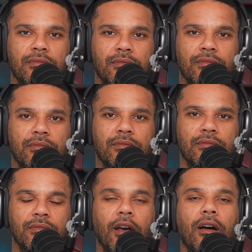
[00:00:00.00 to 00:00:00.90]
way to
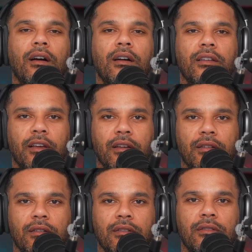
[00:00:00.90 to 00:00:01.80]
add markers to
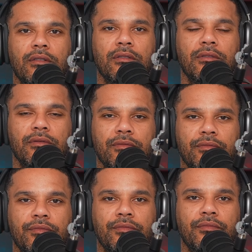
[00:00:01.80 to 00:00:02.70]
a clip with a
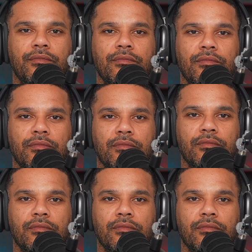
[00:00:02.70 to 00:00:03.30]
Sony camera.